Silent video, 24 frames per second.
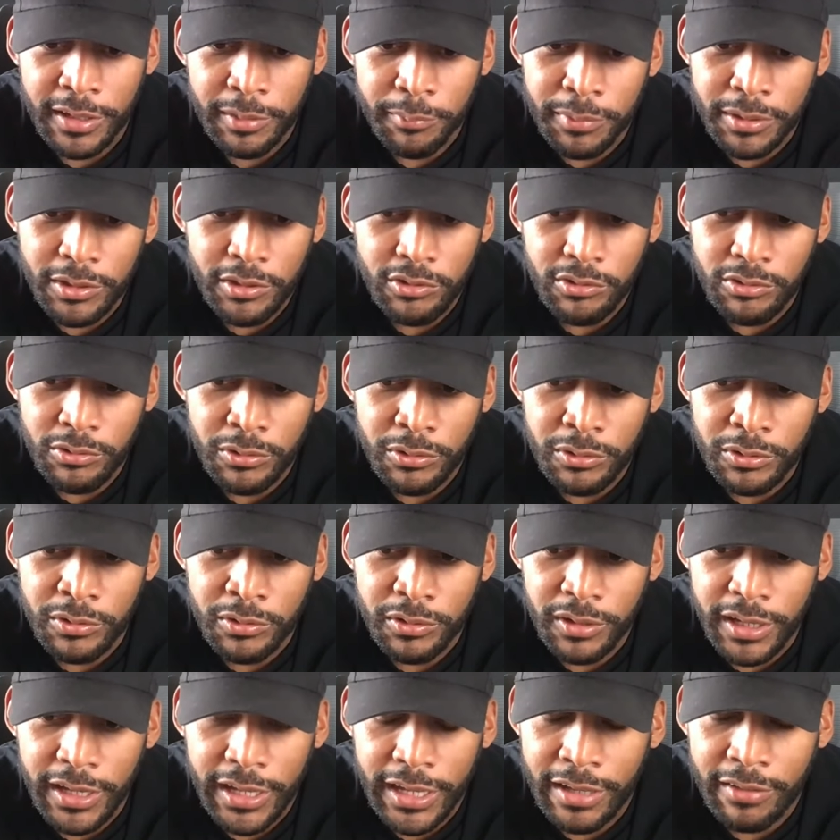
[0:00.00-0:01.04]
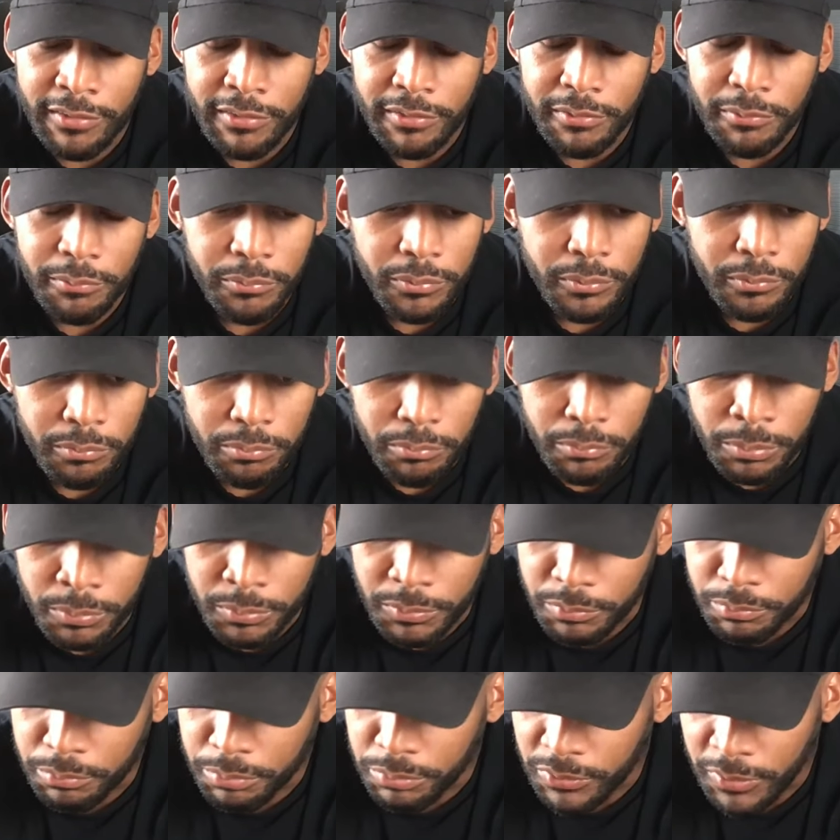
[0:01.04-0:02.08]
like making sure I have
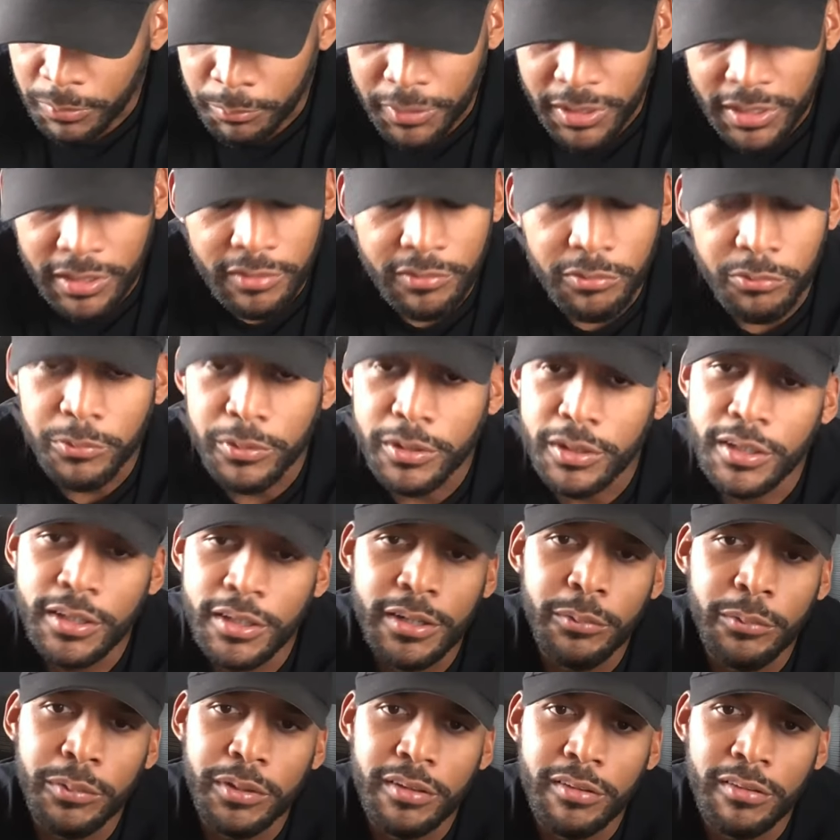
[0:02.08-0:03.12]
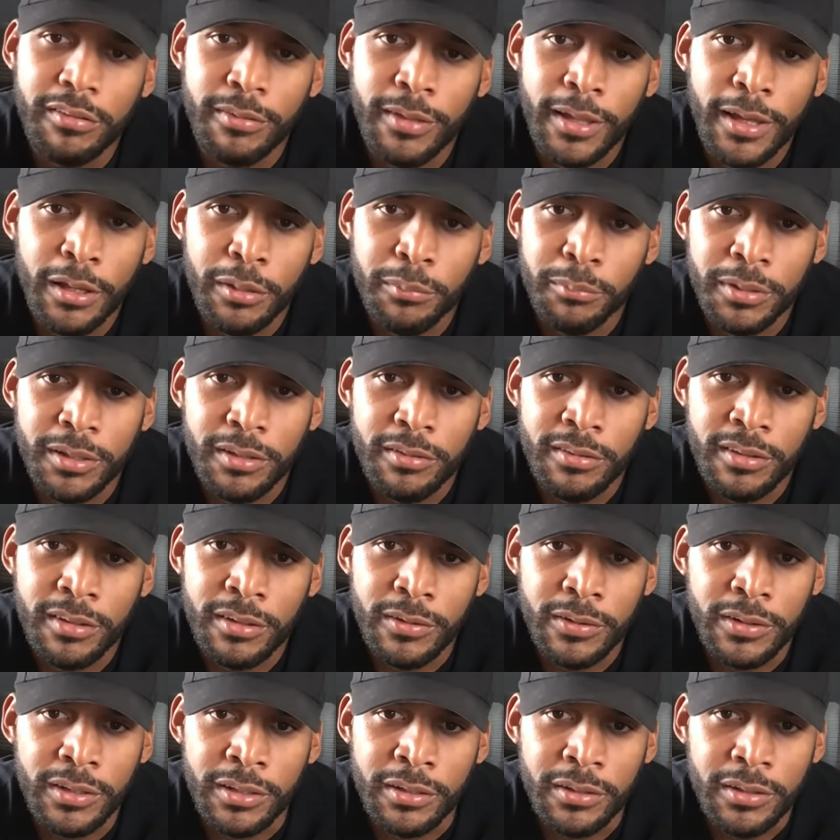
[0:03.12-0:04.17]
somebody that's really good with the sound mixing
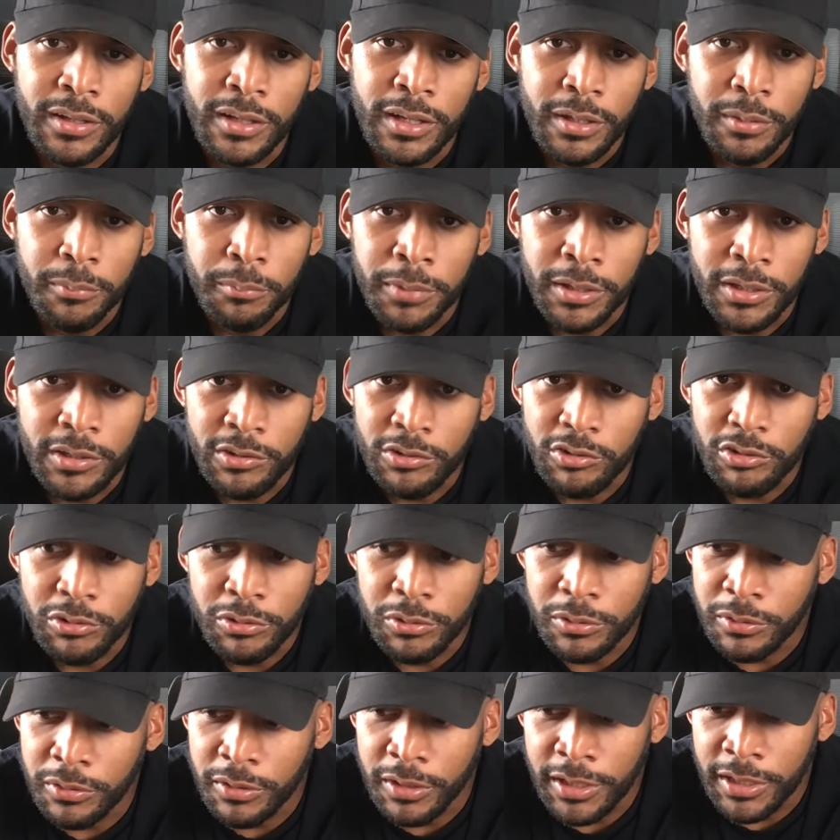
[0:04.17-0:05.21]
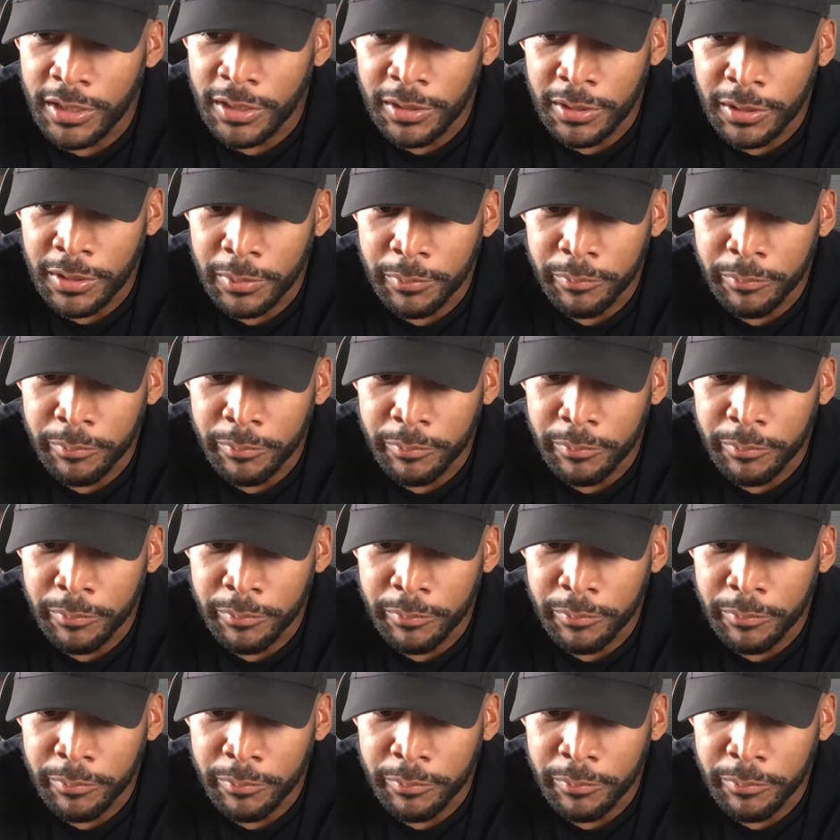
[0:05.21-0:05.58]
on it, making sure that